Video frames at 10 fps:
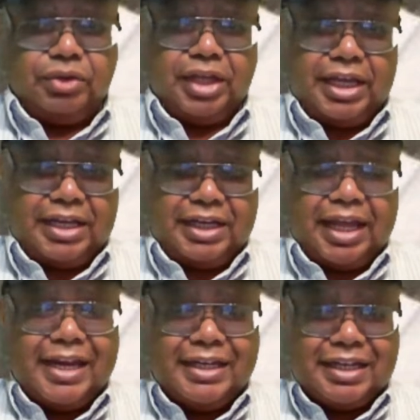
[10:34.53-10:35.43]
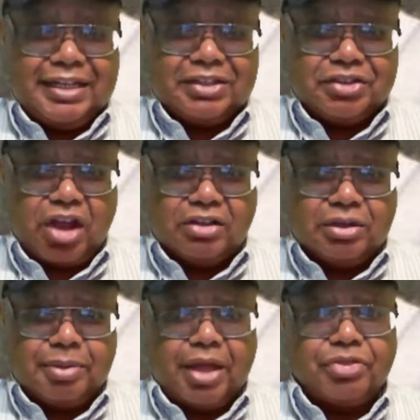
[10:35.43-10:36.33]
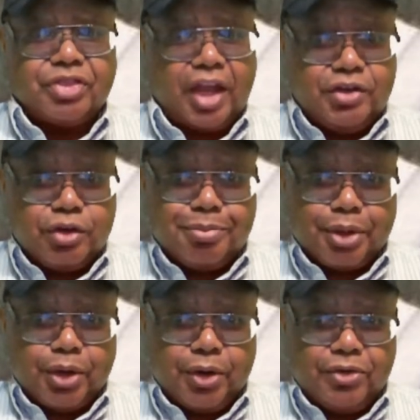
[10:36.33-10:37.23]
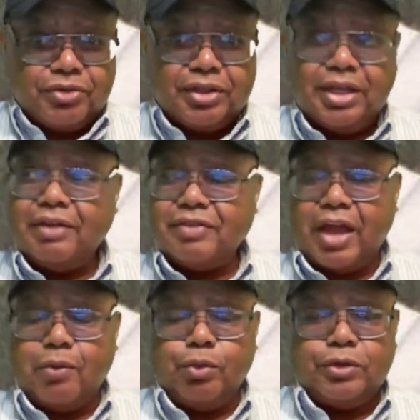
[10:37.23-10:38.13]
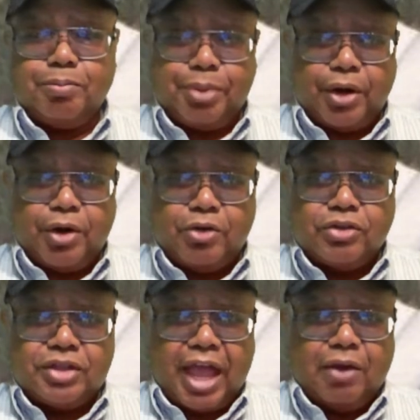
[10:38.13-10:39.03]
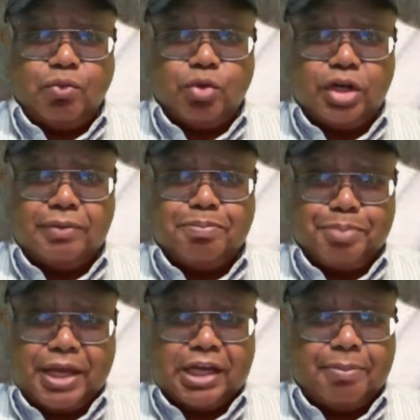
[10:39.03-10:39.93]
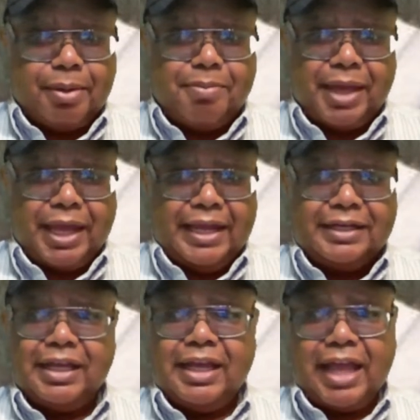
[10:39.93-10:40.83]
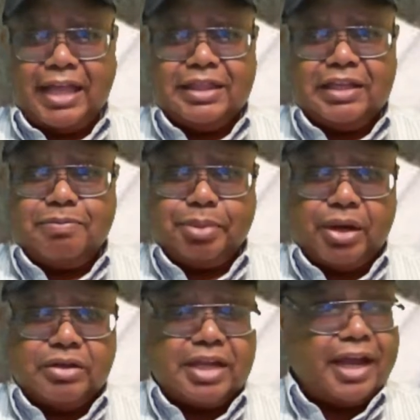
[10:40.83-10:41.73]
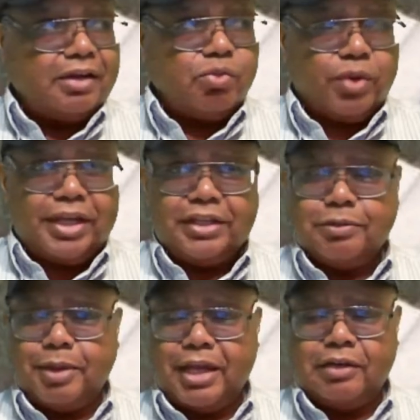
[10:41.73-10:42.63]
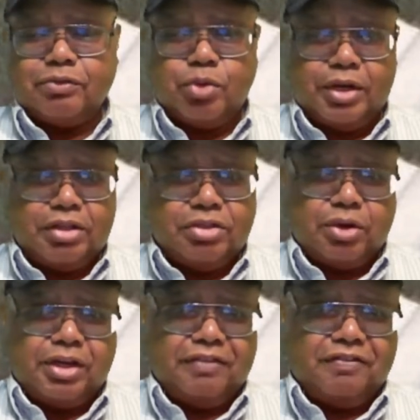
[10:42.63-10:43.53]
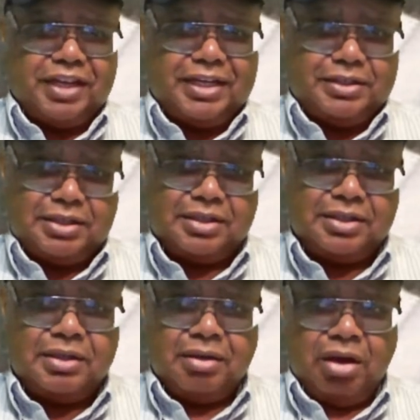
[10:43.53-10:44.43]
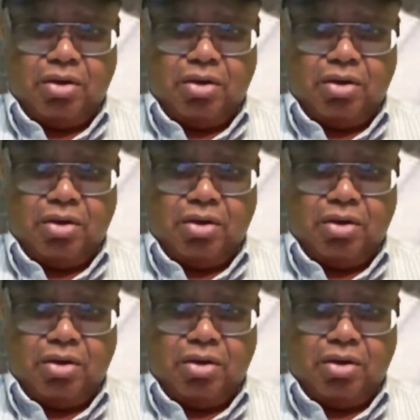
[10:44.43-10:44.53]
The Indians talked about thunderbirds, that was birds that could pick up a man, and these birds had a wingspan of 20, 30 feet.